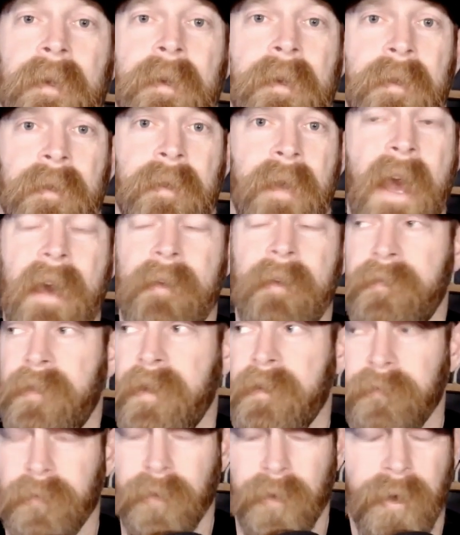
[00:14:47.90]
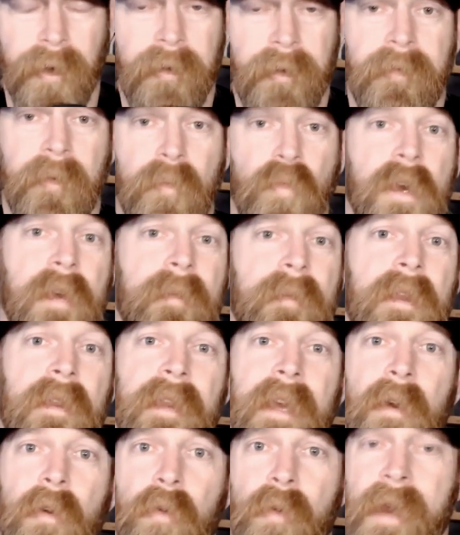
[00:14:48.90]
They have. They've learned from women.
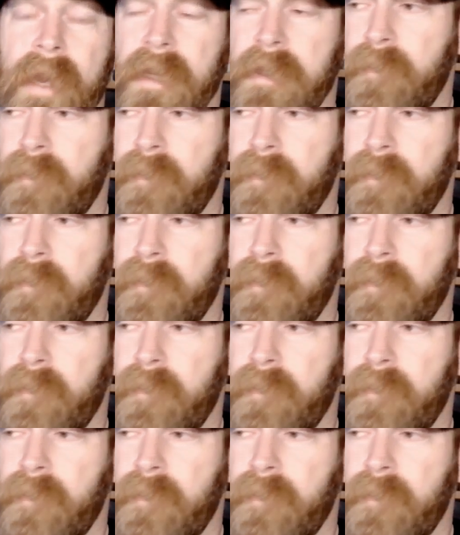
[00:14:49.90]
They were raised